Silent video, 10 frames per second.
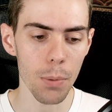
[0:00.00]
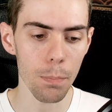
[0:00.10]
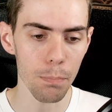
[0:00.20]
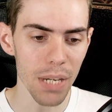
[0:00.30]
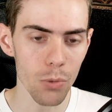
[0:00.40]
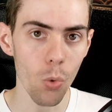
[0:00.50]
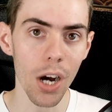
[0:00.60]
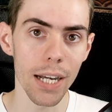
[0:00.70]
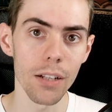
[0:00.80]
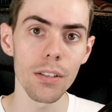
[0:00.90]

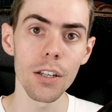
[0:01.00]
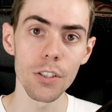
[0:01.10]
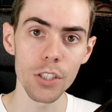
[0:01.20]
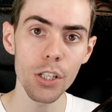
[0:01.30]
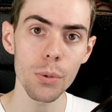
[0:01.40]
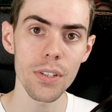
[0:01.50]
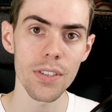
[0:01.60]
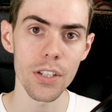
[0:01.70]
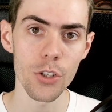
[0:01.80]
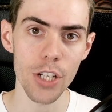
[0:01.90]
Meanwhile, you as
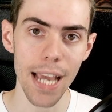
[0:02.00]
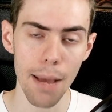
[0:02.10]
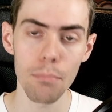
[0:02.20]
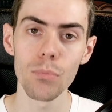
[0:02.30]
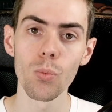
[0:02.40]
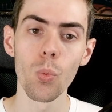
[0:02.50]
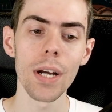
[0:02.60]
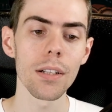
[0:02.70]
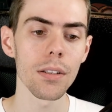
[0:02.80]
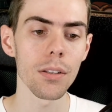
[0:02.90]
the GM
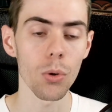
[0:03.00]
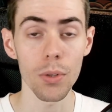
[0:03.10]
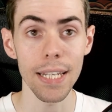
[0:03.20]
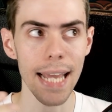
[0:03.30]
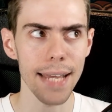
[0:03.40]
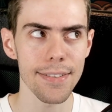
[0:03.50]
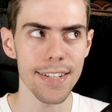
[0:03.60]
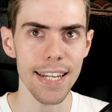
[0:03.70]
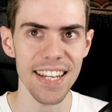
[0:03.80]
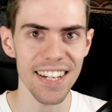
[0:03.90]
will, or the
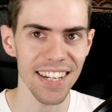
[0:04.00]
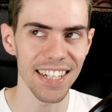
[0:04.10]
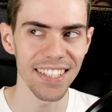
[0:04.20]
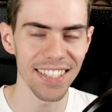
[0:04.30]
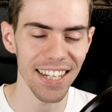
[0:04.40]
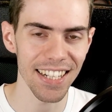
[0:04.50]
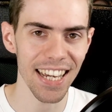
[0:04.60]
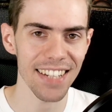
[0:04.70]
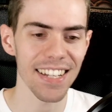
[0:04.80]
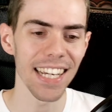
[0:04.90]
ST, I
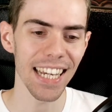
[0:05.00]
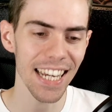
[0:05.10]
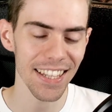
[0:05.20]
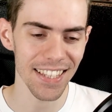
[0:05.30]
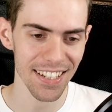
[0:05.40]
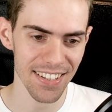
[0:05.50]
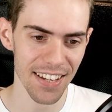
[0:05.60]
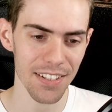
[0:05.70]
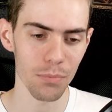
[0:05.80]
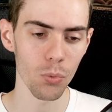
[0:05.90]
guess, in this
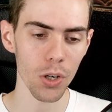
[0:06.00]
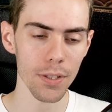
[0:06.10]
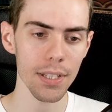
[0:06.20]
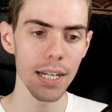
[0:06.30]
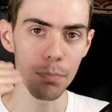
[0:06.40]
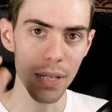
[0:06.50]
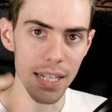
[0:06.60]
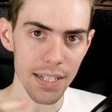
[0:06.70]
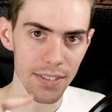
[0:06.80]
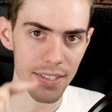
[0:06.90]
system will
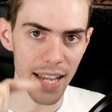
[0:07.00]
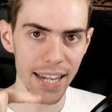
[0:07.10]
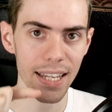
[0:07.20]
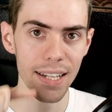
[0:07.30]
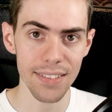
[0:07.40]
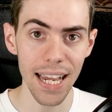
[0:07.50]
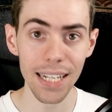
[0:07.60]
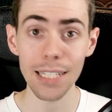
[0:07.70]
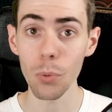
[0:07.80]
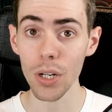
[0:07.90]
be saying
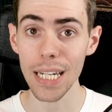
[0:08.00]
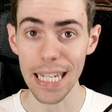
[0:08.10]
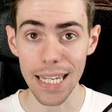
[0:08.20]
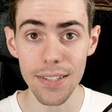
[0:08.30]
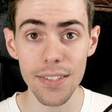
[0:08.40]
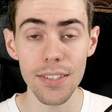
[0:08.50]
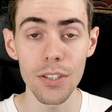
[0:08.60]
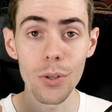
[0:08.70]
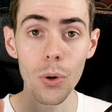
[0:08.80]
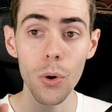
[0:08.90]
exactly what it is
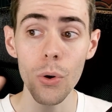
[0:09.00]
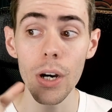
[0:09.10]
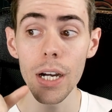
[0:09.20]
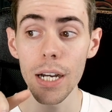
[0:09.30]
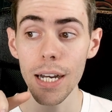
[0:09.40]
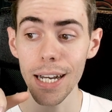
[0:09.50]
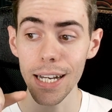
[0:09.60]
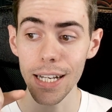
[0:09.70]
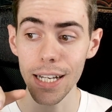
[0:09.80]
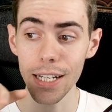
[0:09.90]
your
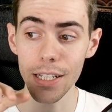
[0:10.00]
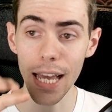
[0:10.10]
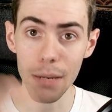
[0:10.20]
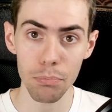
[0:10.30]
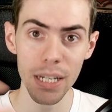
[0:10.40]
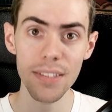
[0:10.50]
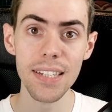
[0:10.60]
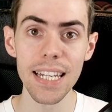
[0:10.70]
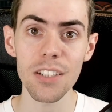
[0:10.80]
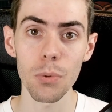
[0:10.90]

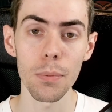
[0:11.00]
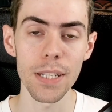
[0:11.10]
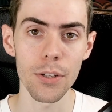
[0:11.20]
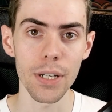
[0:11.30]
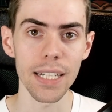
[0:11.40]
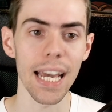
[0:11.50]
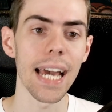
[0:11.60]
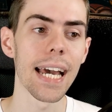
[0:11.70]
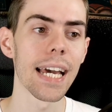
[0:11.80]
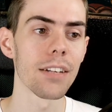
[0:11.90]
NPCs will be doing.
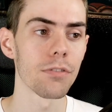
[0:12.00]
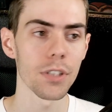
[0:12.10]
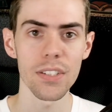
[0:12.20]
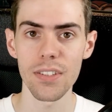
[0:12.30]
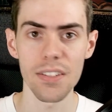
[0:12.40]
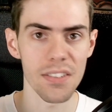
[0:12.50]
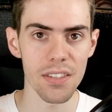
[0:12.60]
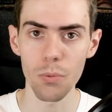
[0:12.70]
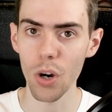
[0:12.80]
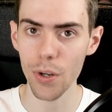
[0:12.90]
And for instance,
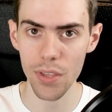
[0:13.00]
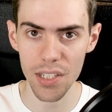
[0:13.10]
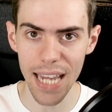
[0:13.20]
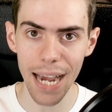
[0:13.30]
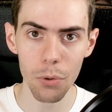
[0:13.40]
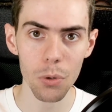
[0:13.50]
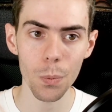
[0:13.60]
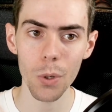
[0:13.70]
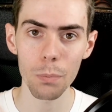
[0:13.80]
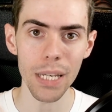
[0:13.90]
the one on the tower
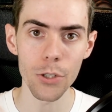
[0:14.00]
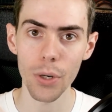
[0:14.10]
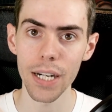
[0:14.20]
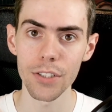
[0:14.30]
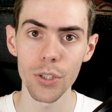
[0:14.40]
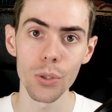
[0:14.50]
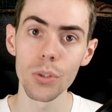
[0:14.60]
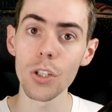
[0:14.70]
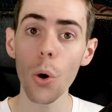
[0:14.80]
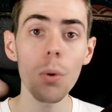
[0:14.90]
will be trying to
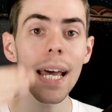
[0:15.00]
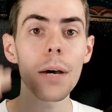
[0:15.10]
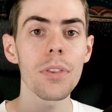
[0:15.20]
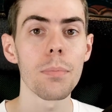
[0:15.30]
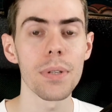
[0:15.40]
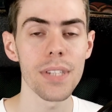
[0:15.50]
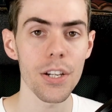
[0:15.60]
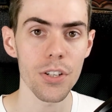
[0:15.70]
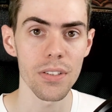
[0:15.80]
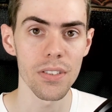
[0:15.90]
call out the
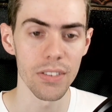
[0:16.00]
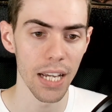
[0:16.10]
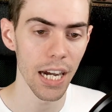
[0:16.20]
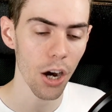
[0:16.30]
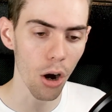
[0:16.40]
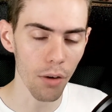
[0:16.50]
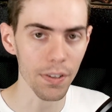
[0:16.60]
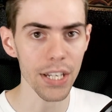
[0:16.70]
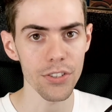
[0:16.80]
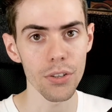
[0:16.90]
positions of
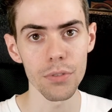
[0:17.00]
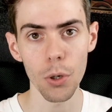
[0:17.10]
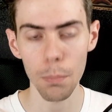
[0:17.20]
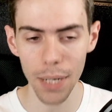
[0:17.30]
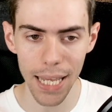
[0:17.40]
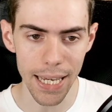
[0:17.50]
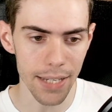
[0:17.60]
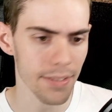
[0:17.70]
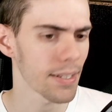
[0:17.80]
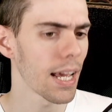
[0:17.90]
each of your
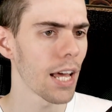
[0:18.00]
players.